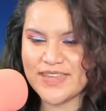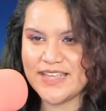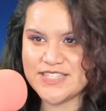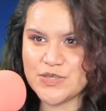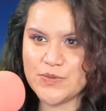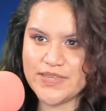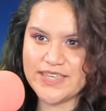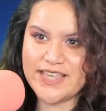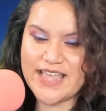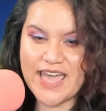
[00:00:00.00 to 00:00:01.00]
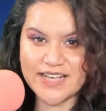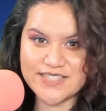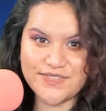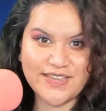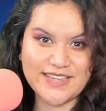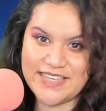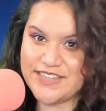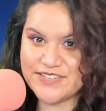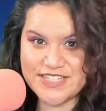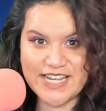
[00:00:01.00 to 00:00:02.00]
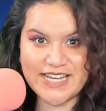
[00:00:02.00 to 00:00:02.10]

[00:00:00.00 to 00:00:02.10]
so we can activate the Enochian